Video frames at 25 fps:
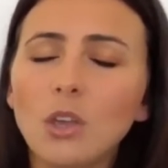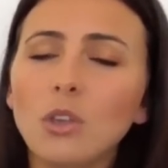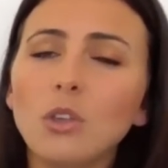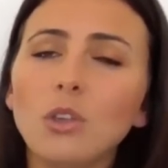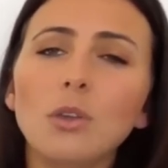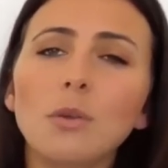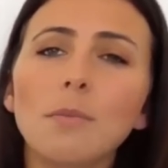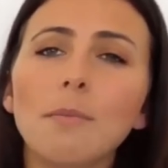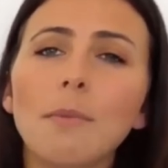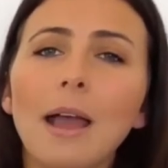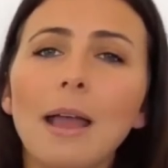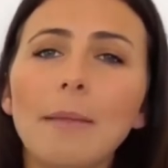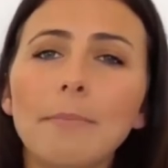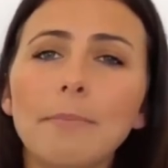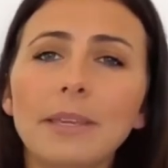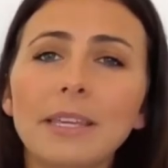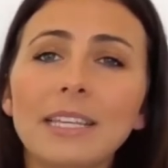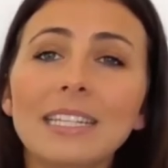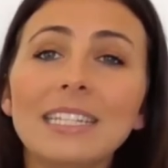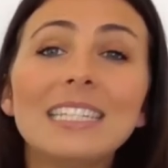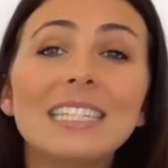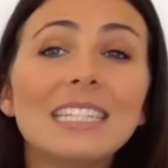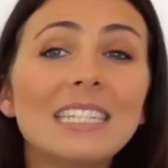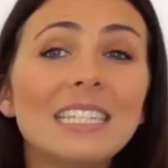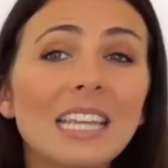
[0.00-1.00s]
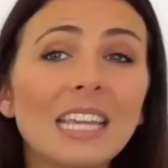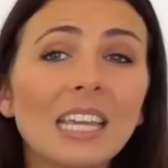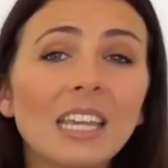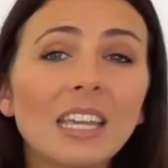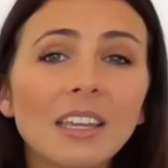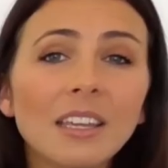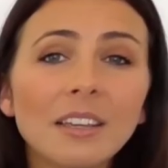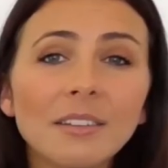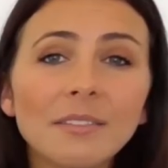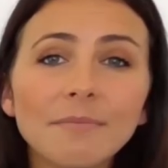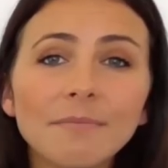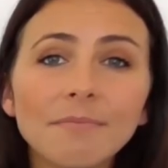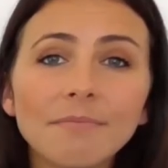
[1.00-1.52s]
You might be
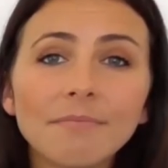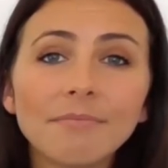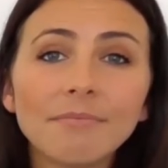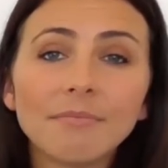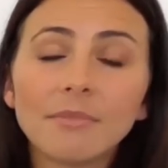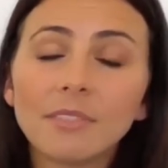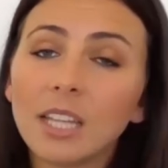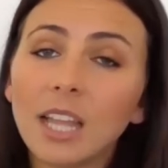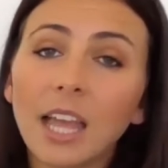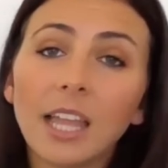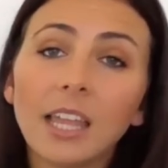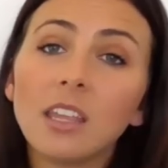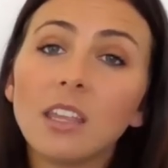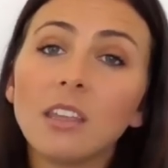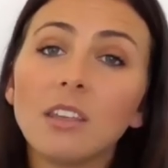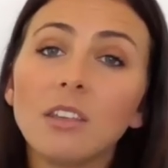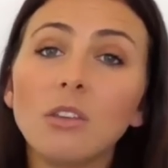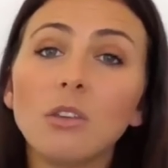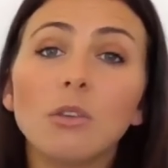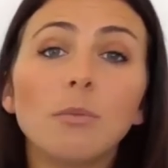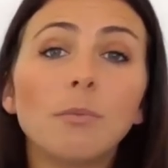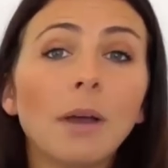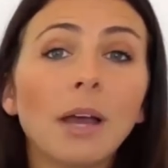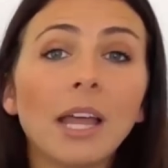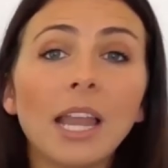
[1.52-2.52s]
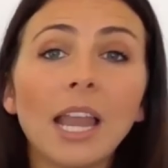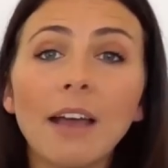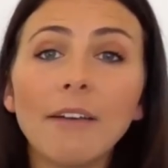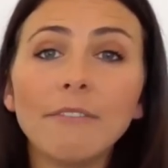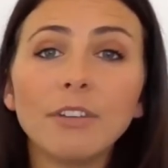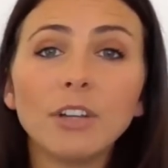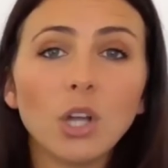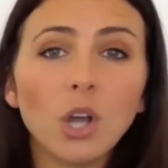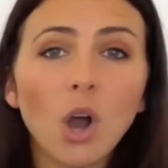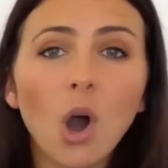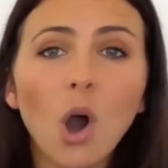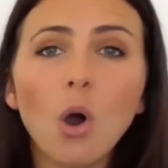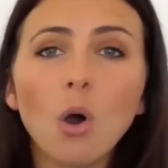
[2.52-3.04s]
sick, like you might have
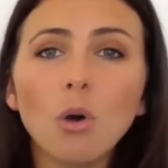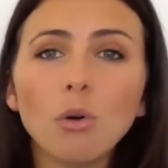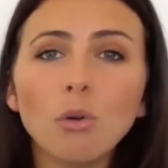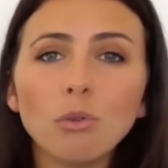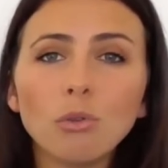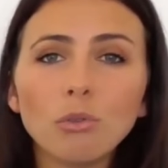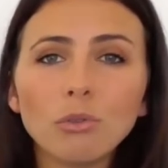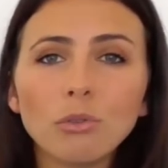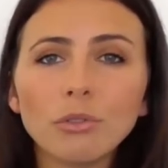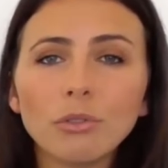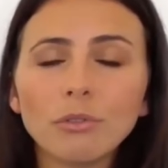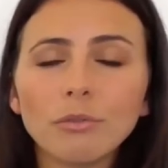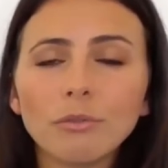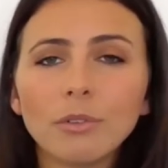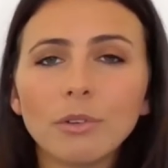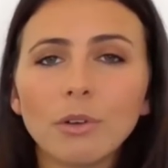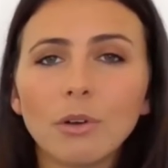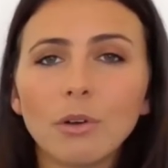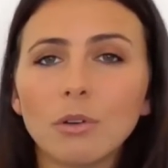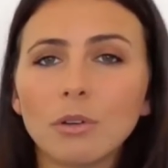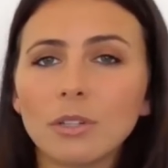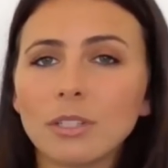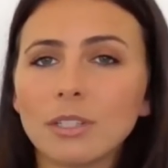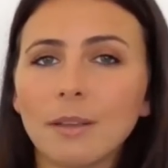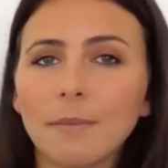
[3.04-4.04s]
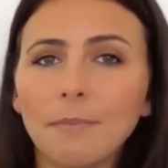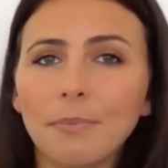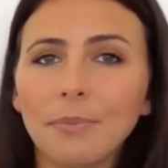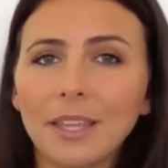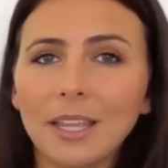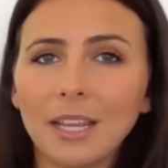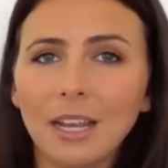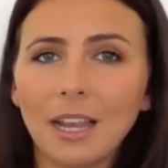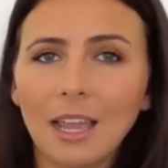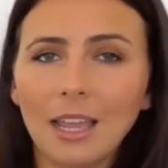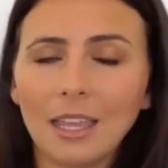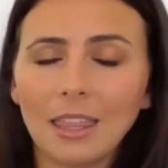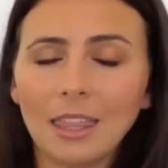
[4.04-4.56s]
a cold, or
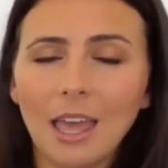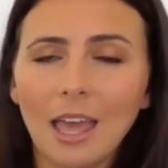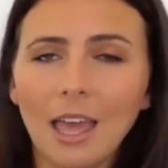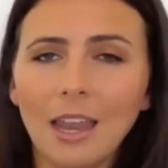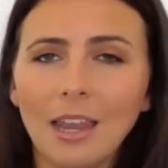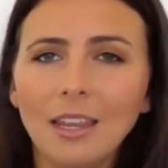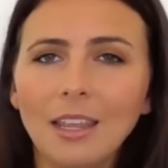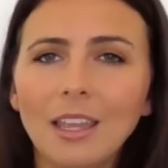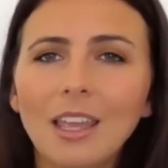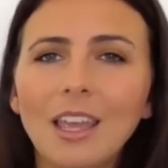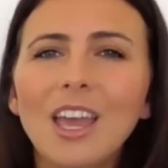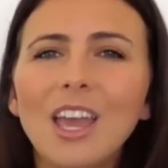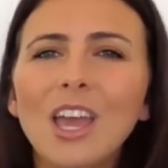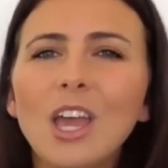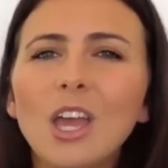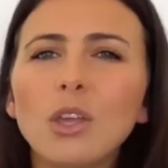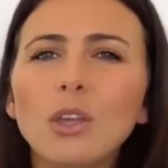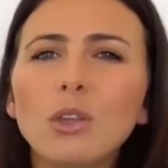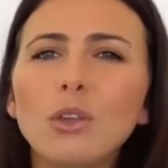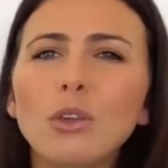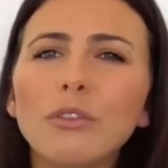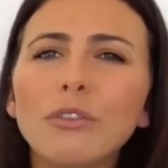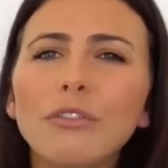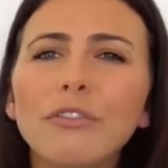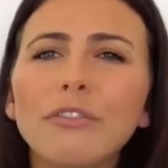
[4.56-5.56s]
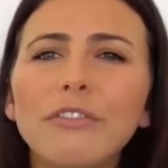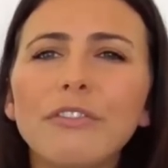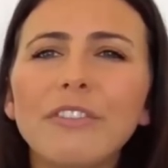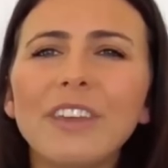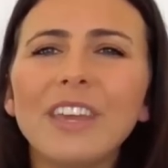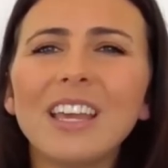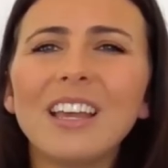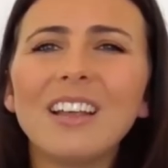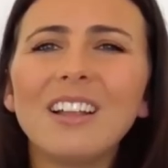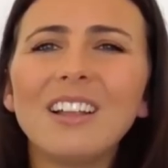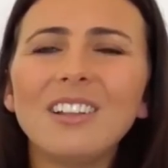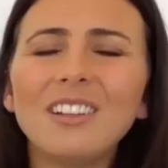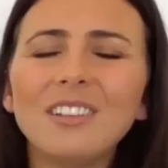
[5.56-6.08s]
something like that. You
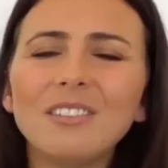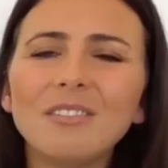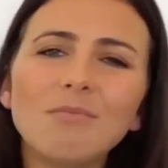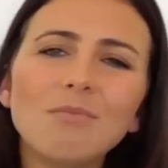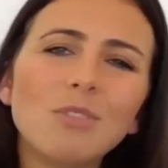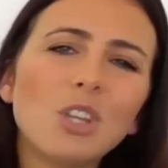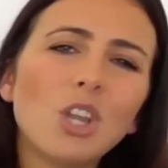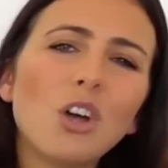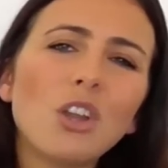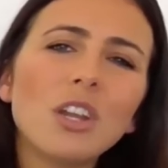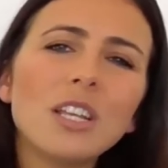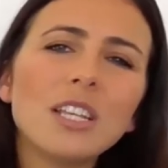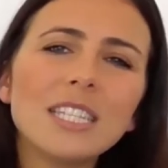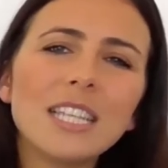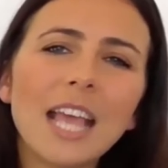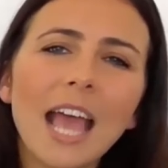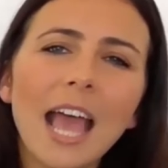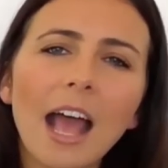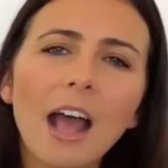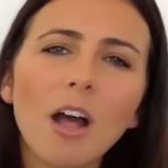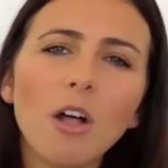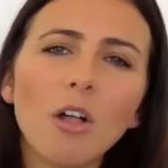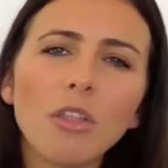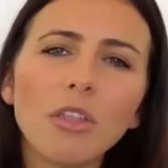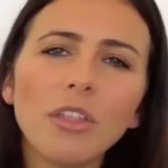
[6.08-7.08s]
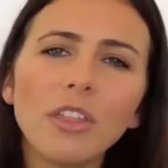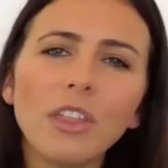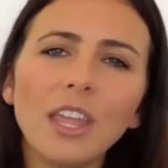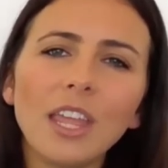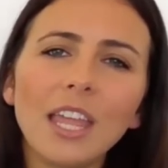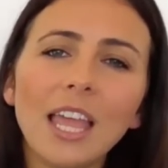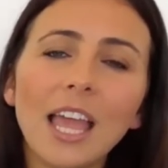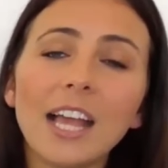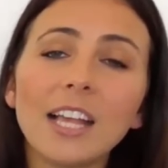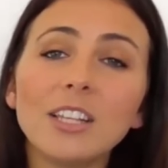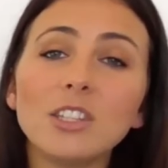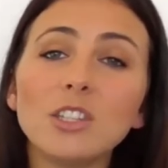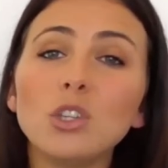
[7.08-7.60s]
feel not as
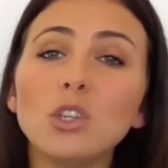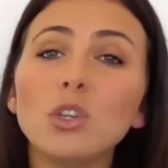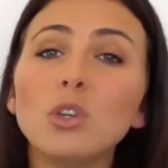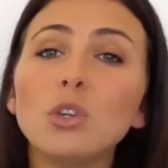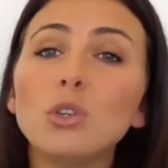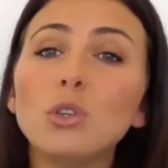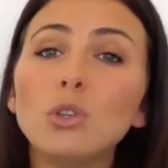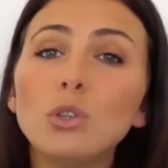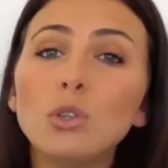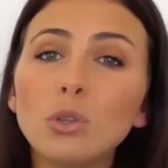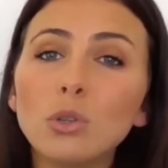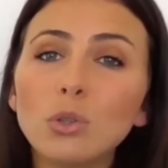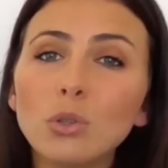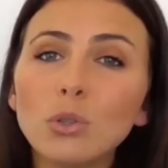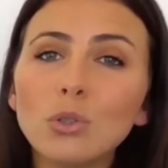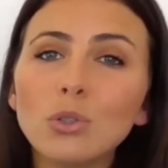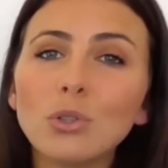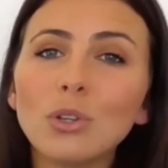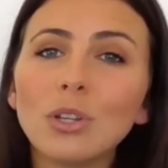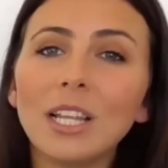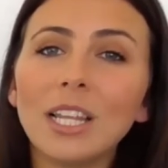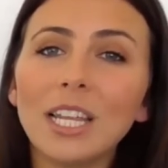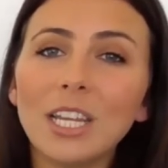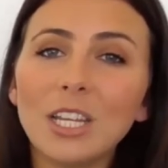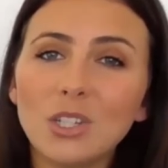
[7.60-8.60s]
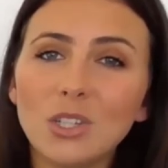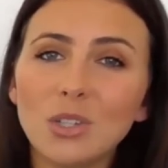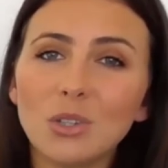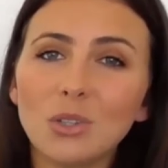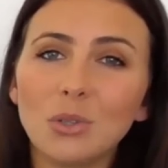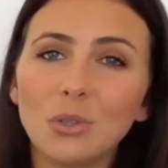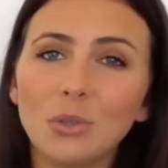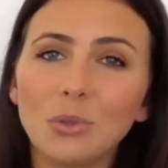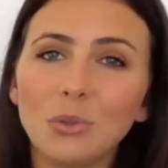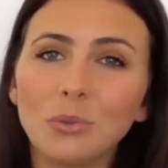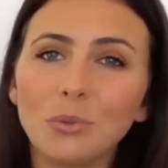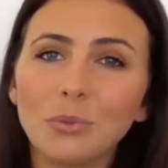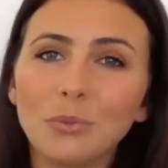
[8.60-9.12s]
healthy as you usually
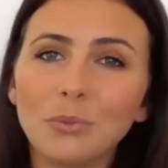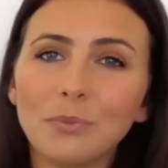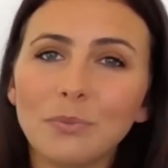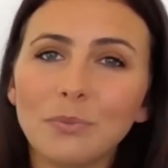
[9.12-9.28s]
do.